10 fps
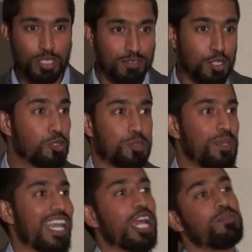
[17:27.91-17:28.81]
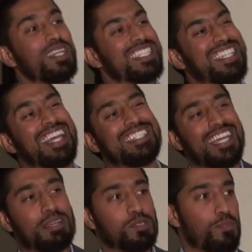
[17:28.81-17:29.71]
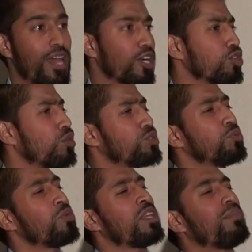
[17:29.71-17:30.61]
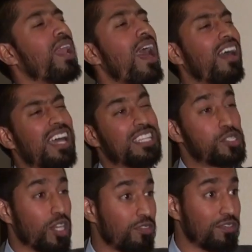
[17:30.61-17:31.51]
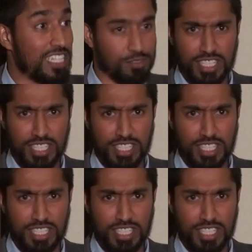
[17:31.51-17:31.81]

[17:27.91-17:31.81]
of you who speak Arabic 10 times better, those who know the balagha and the sarf of this,